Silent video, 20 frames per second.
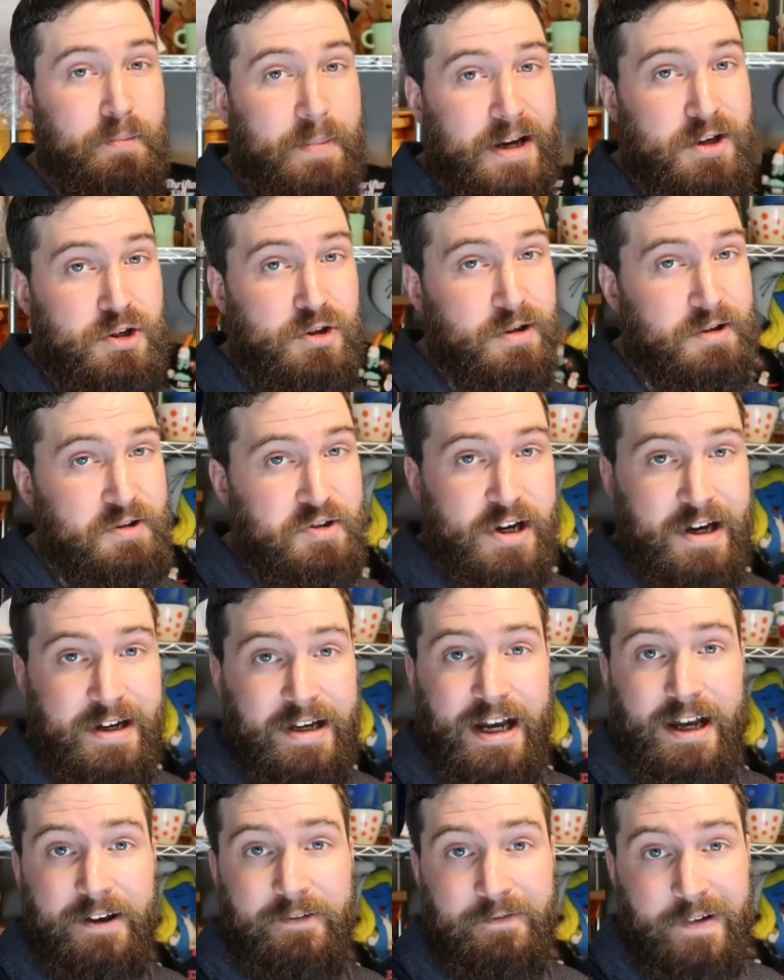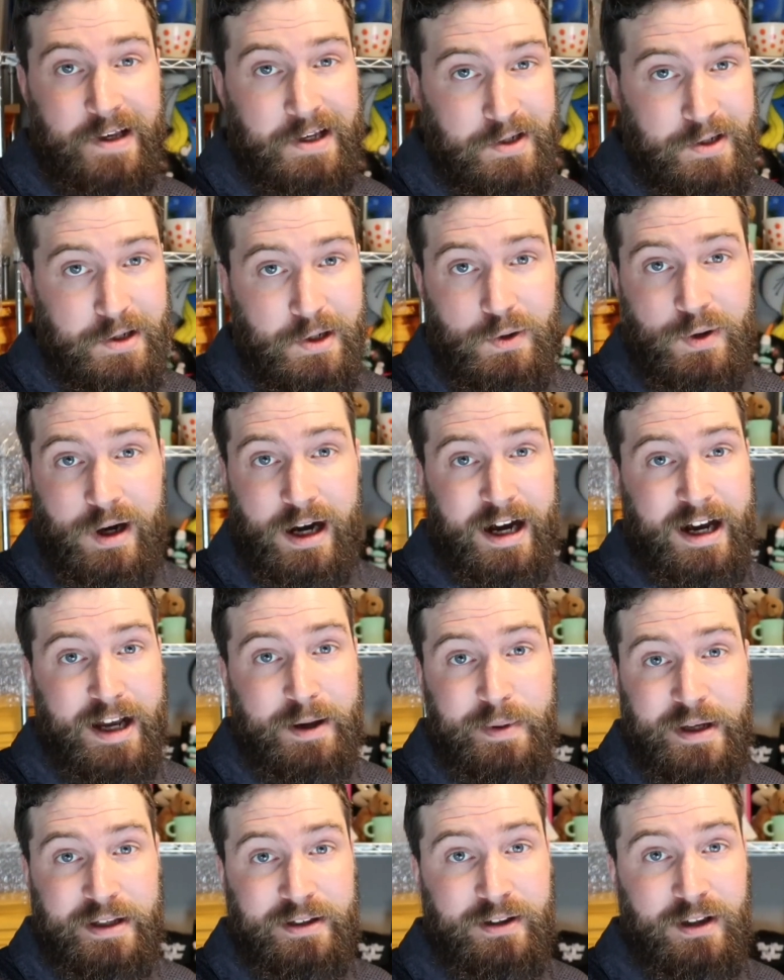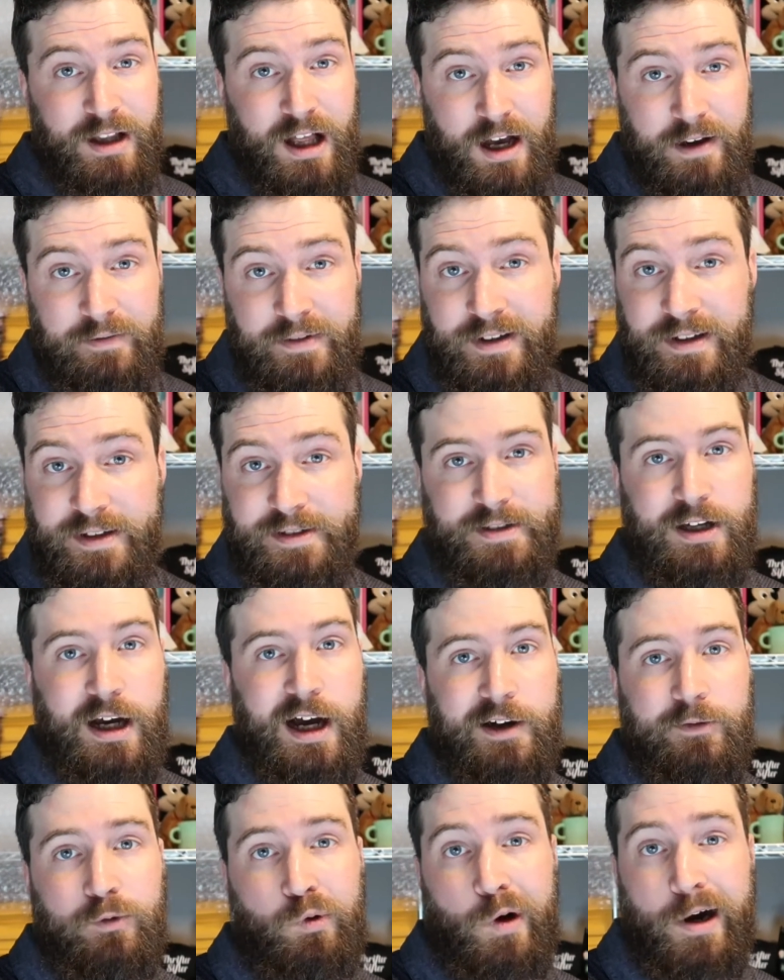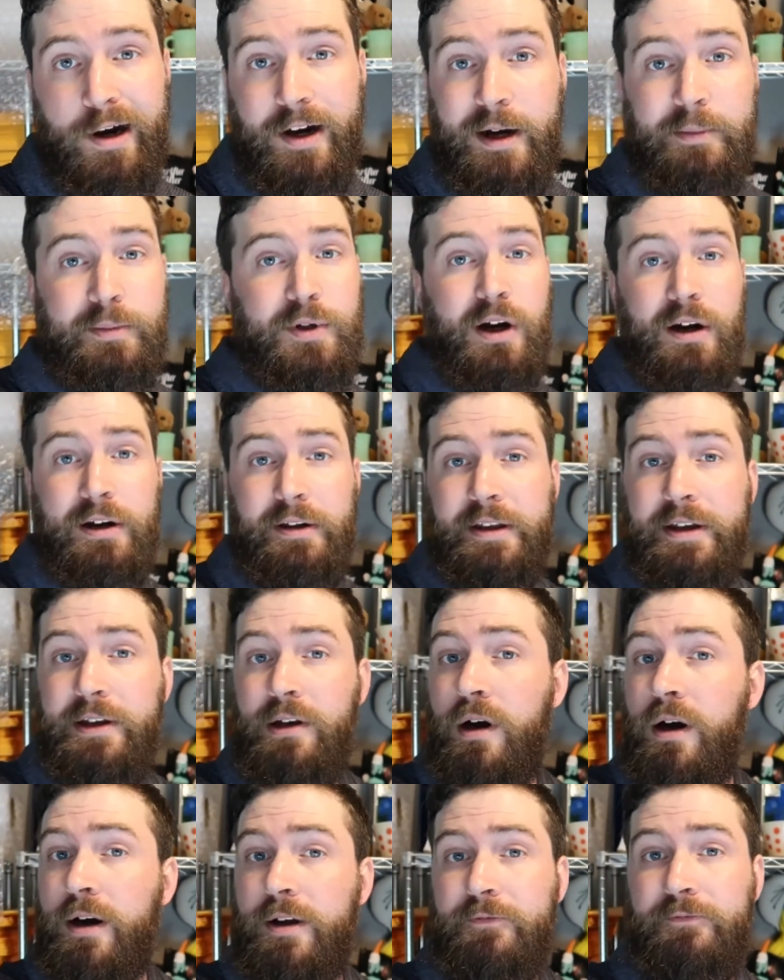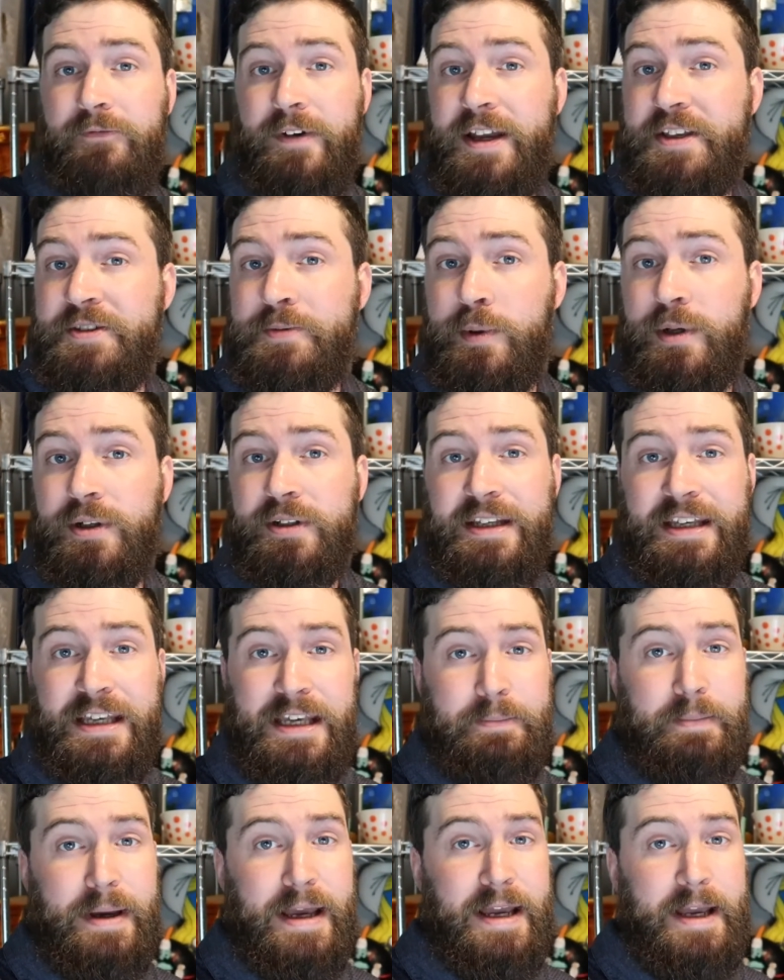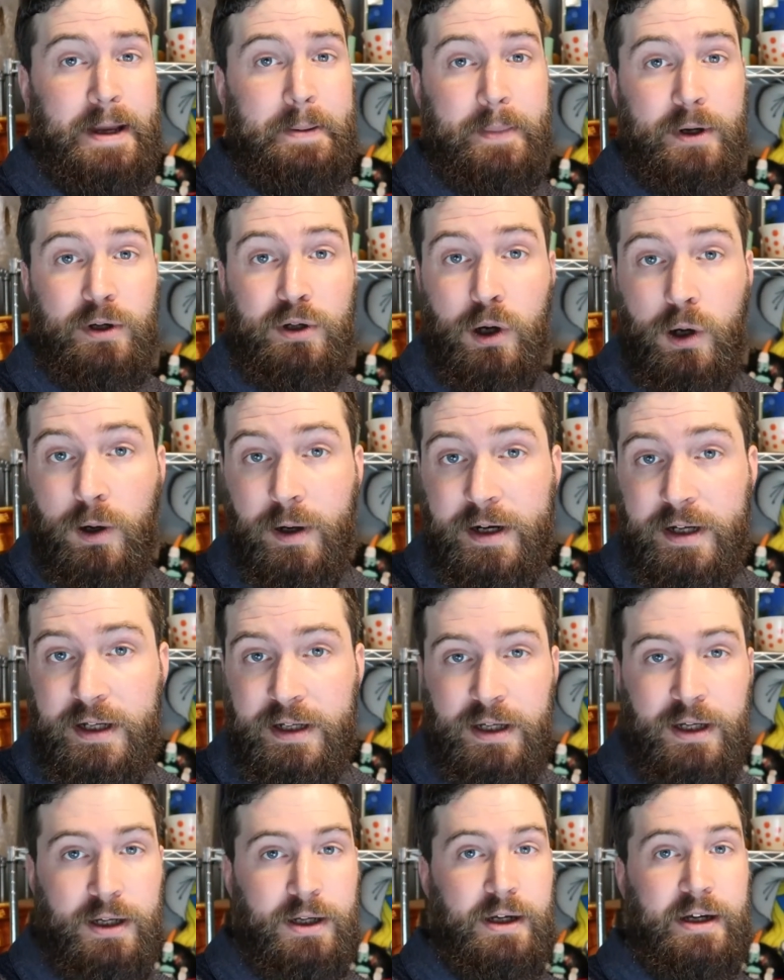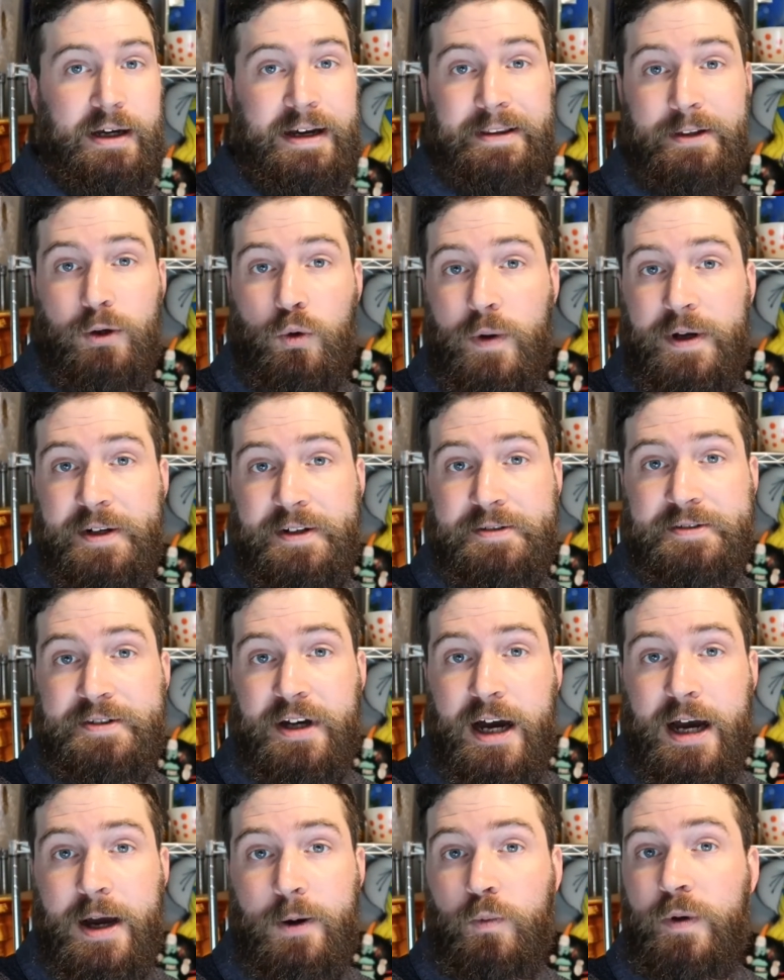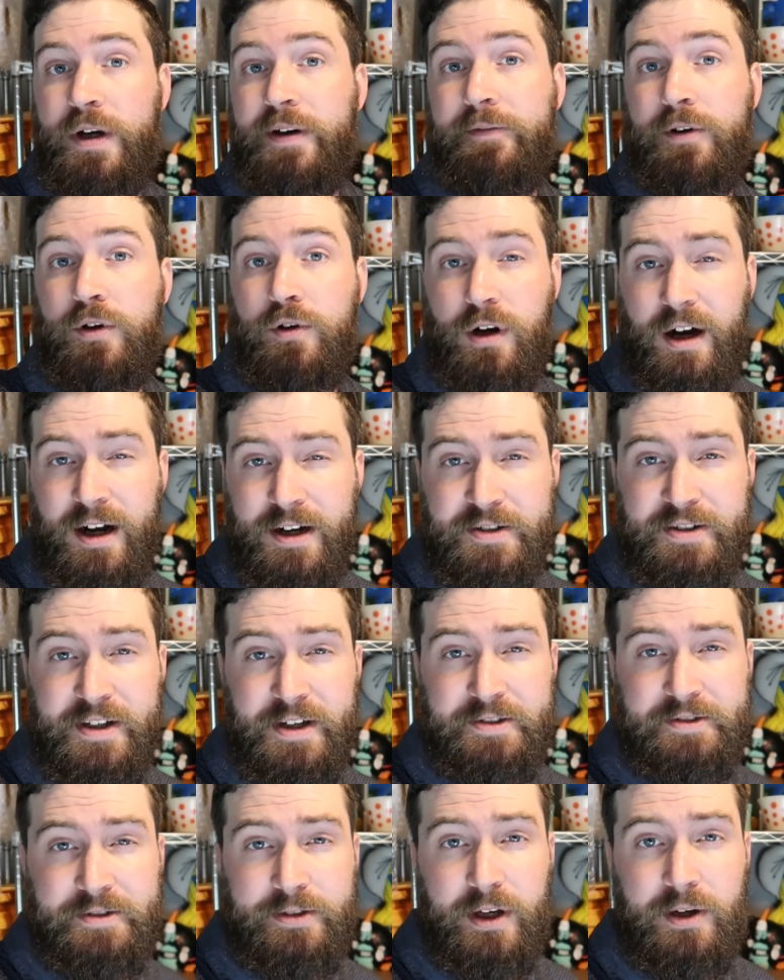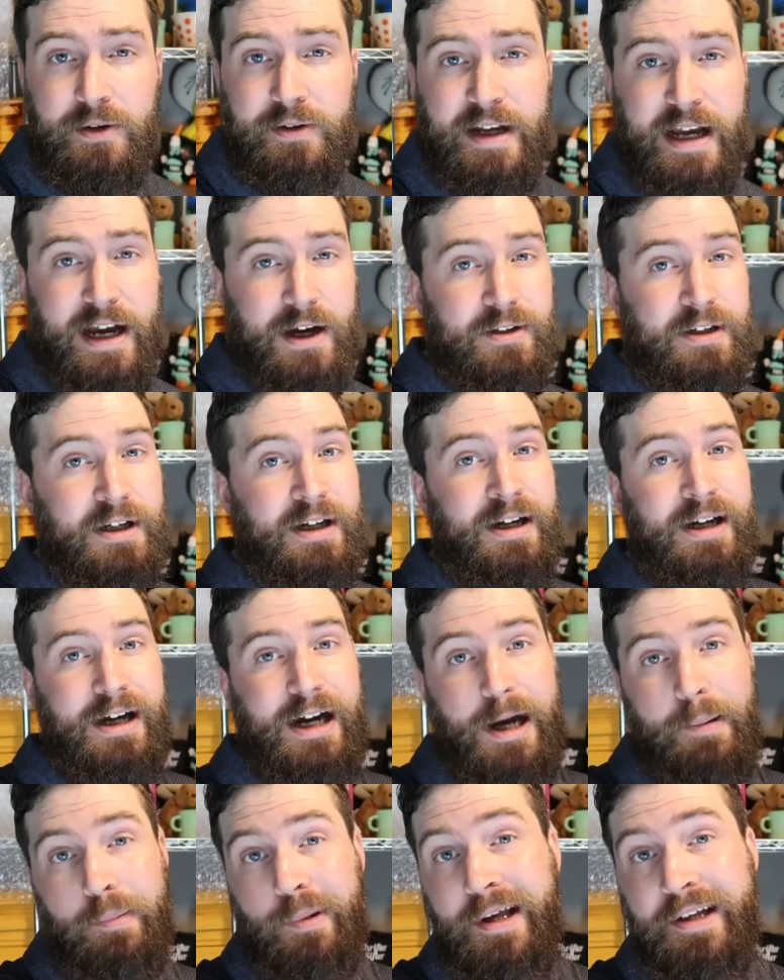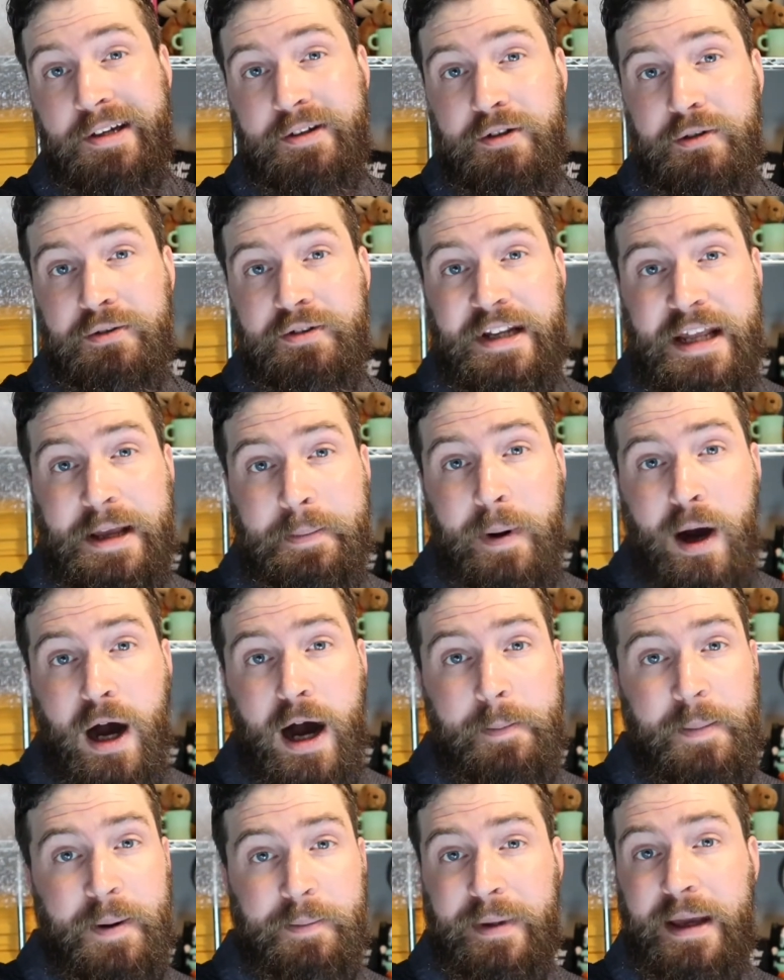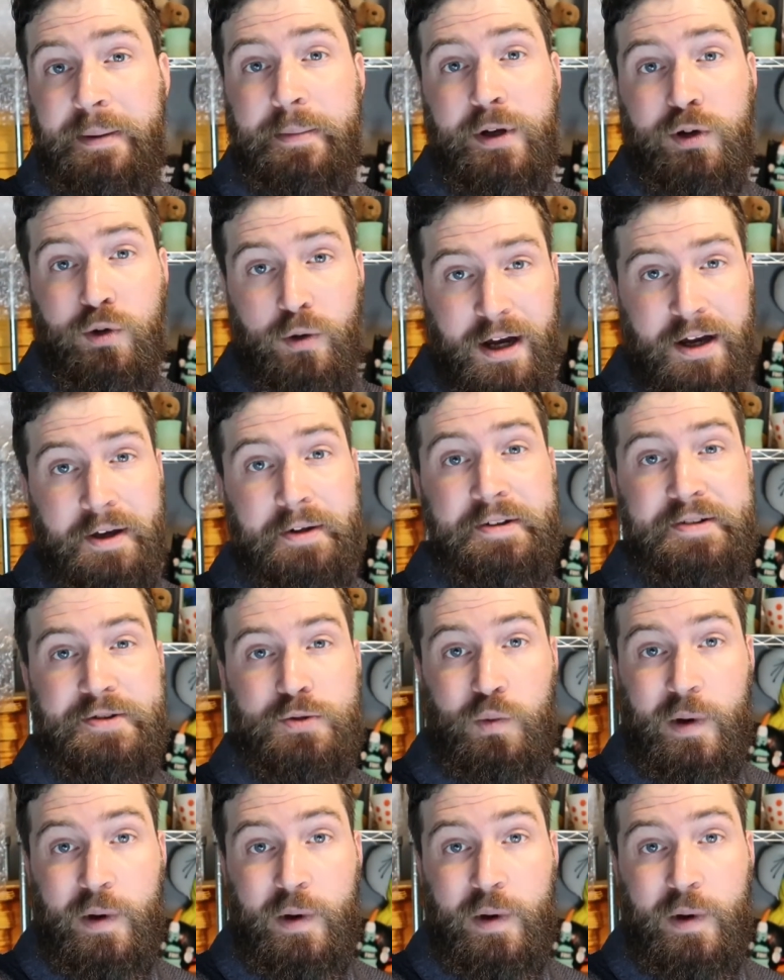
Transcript: make sure to check out Vendoo. I have been loving the software. I'm currently on Facebook, eBay, and Mercari. In the winter time, whenever garage sales slow down, I plan to do Depop and maybe Growled as